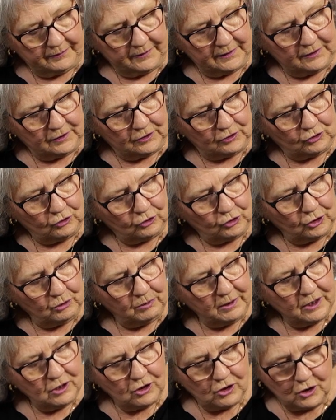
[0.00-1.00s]
This is
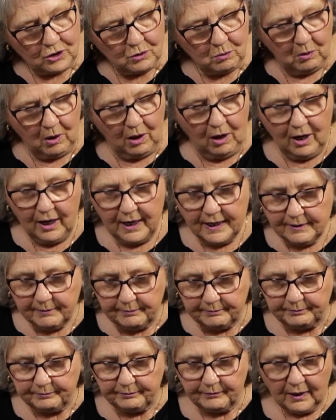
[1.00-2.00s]
2 inches wide.
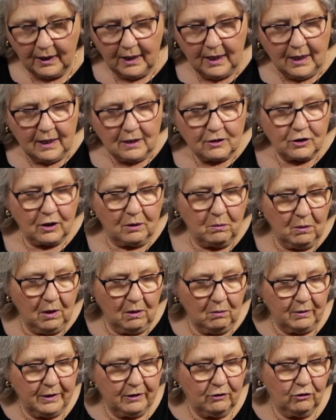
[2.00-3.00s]
So
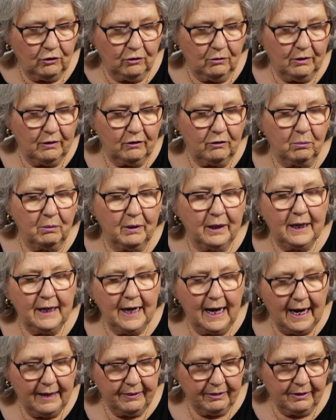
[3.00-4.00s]
what we do is we
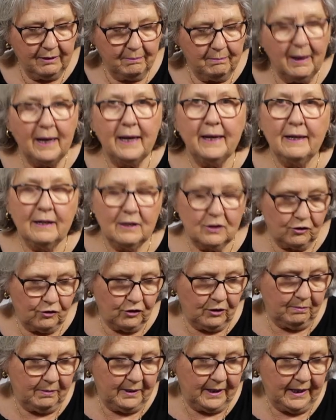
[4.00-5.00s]
cut the batting
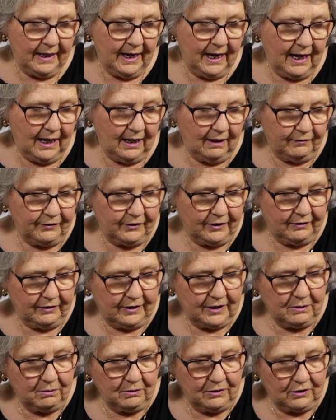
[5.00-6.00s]
strip in half. So
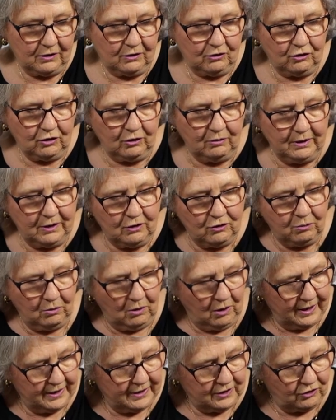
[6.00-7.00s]
this was a 2 inch
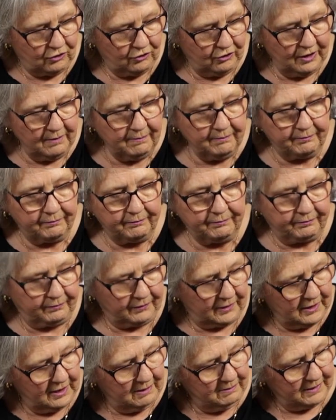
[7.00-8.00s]
wide strip
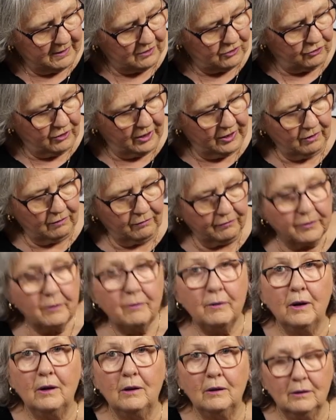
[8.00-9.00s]
coming straight off the
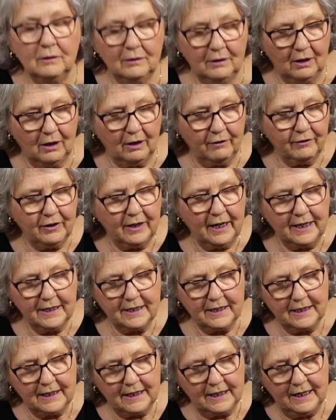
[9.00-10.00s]
roll. I've
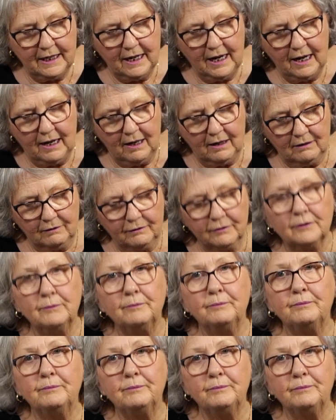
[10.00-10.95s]
cut it in half.